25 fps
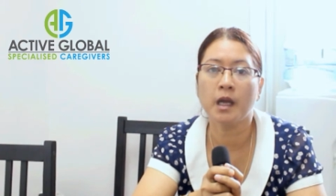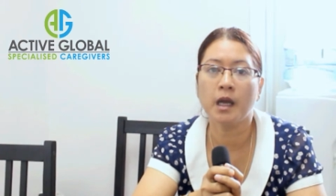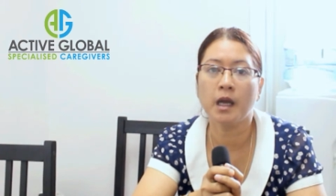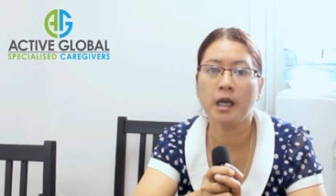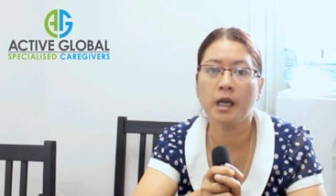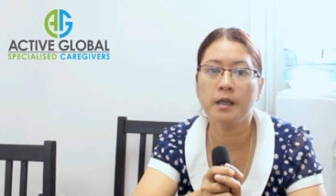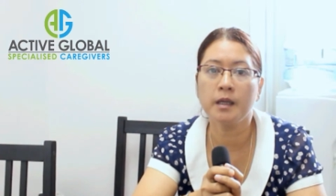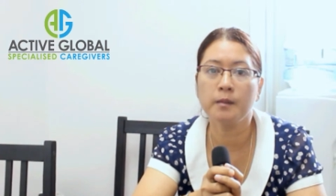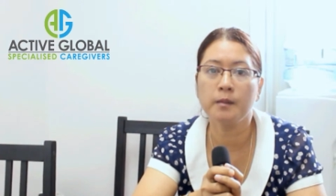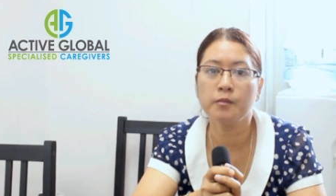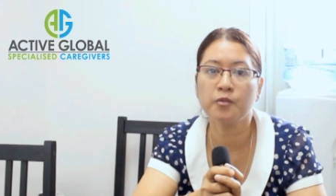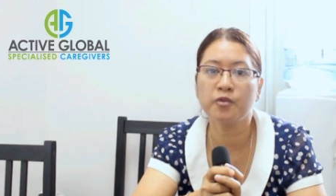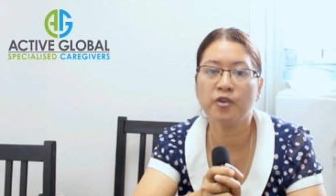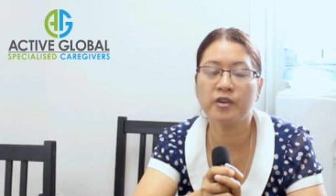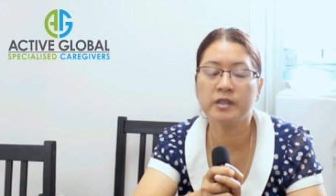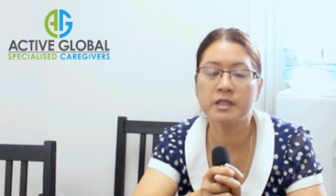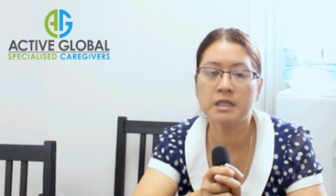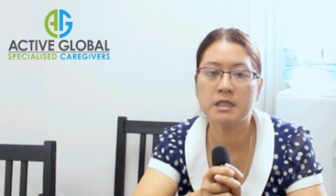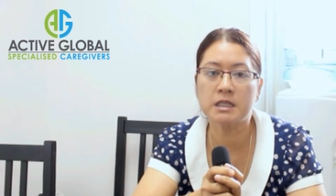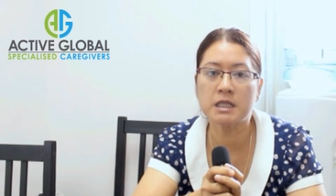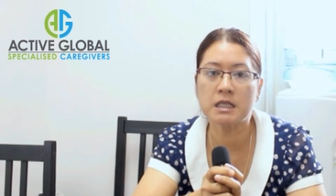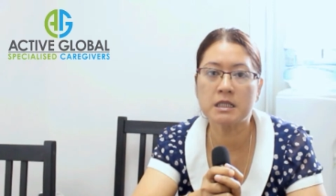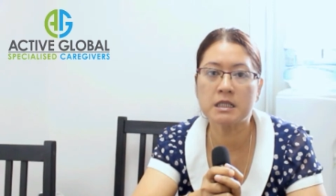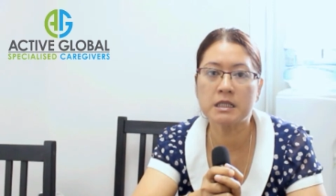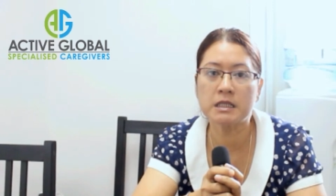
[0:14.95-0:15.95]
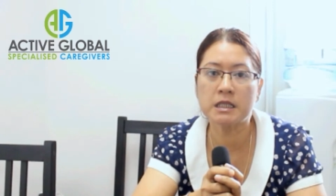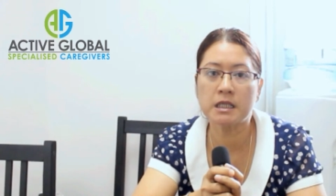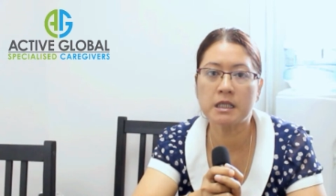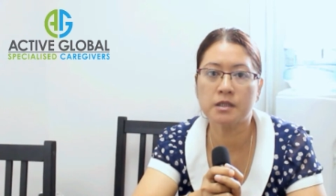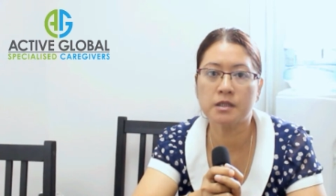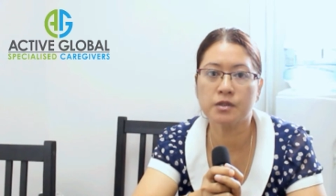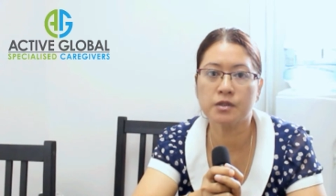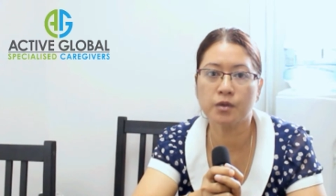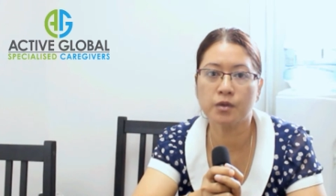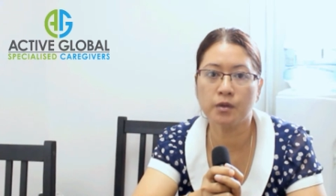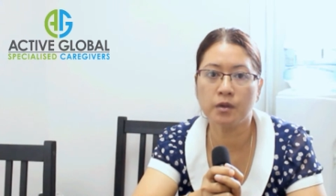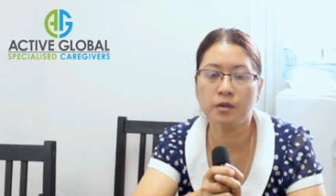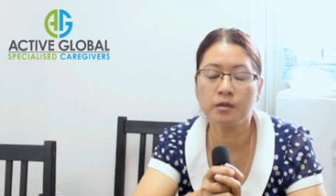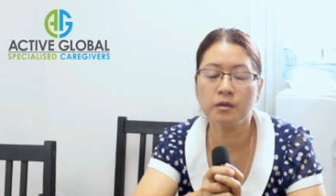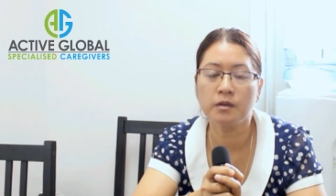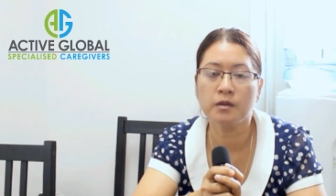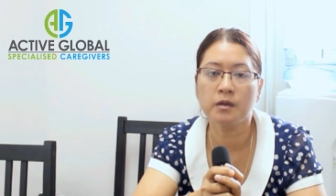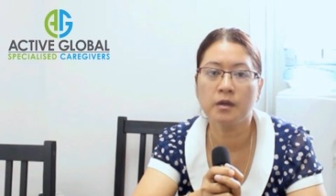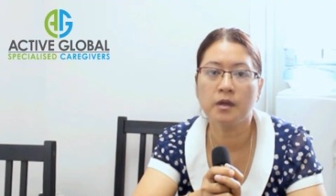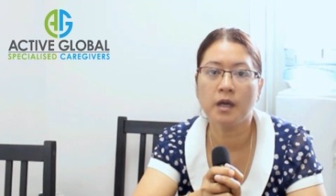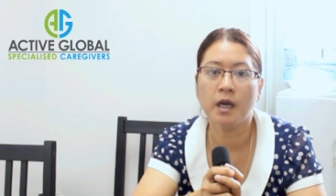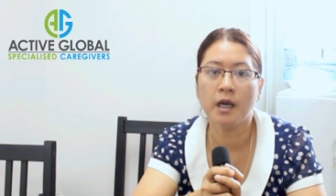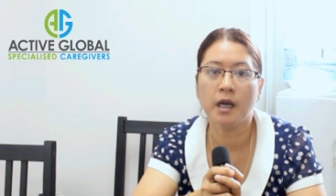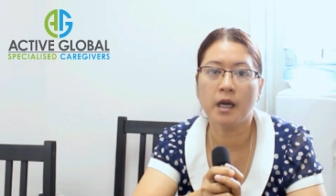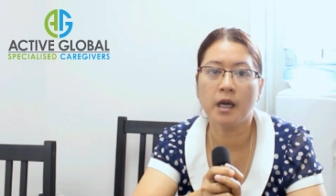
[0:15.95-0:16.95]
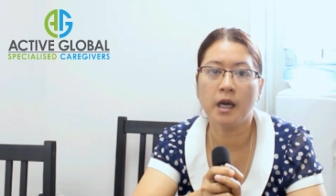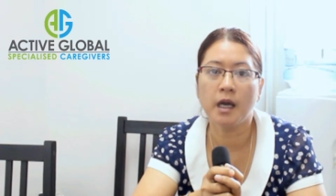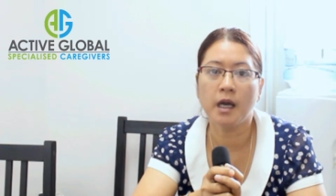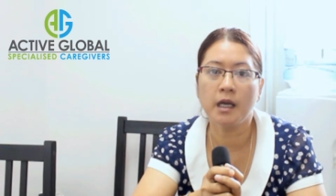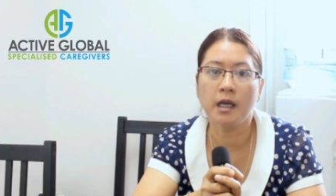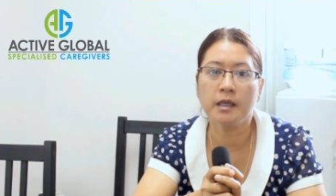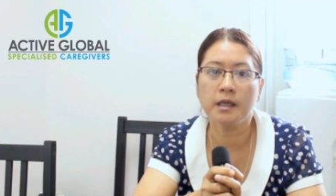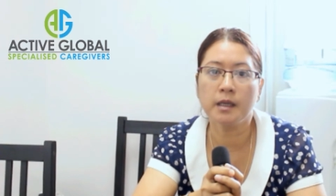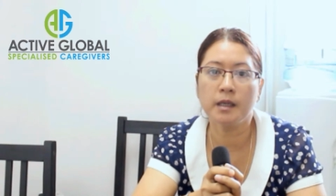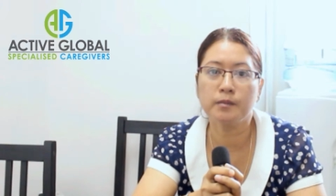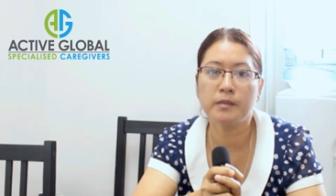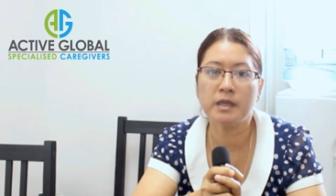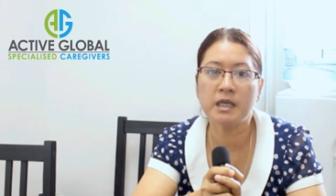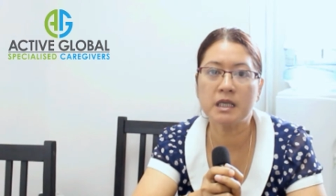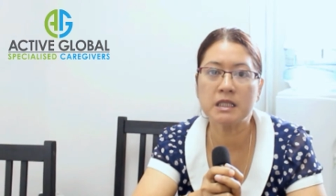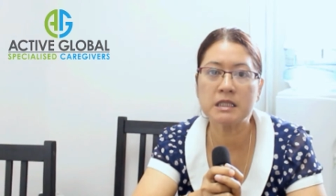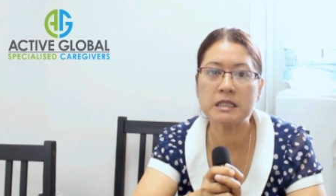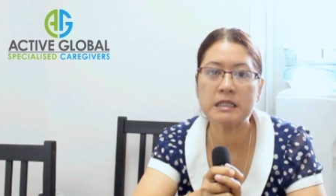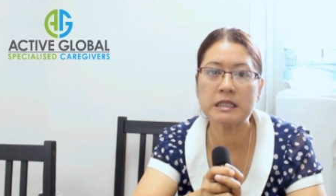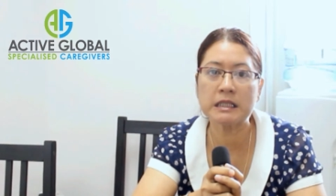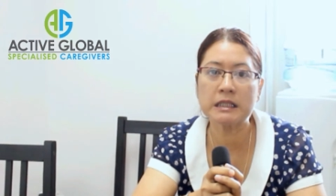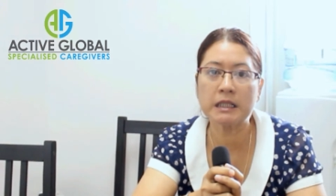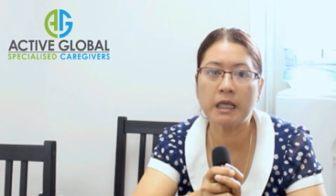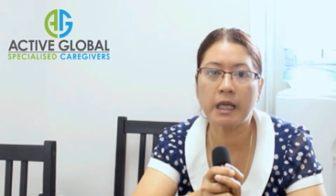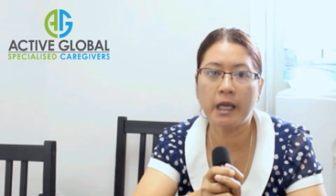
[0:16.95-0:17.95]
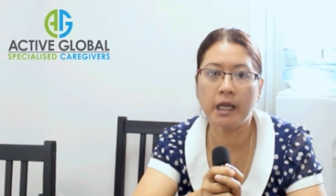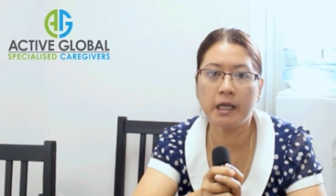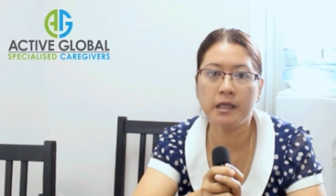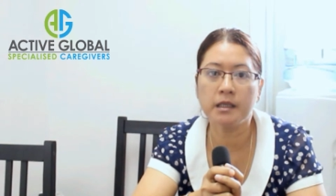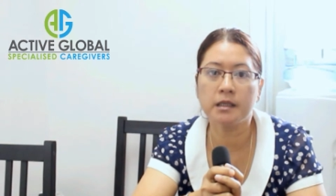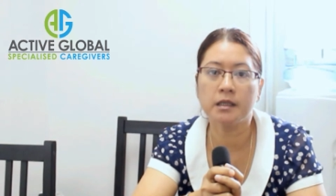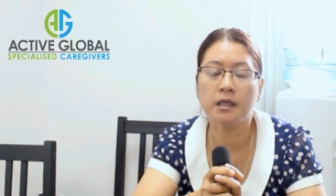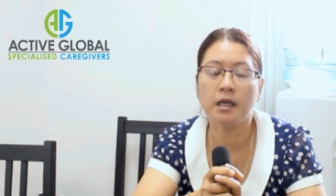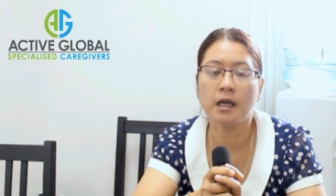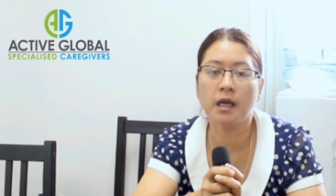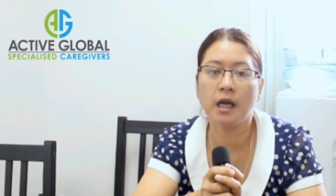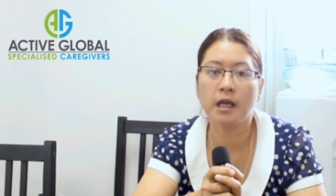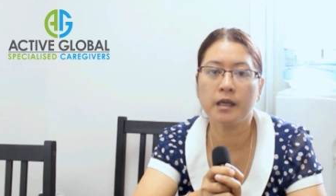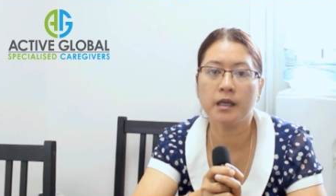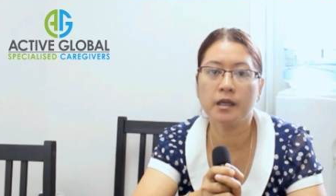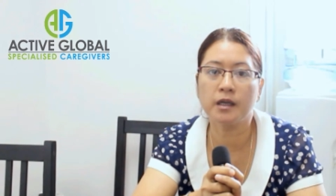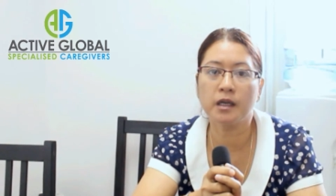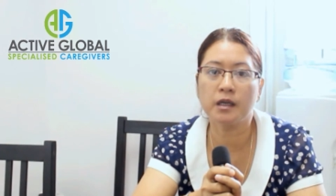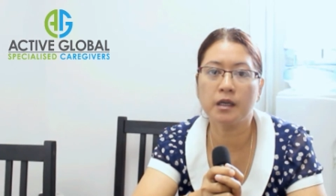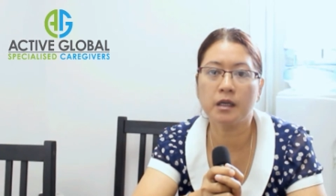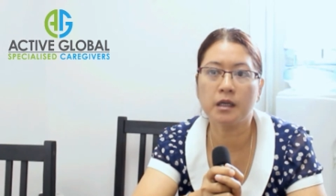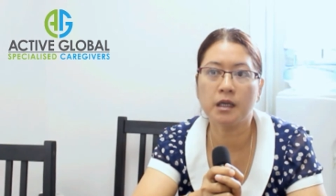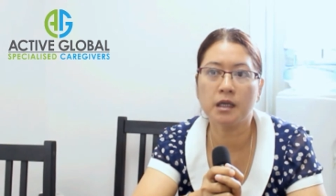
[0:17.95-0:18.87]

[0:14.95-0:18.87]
I am 46 years old. I am nursing aid. I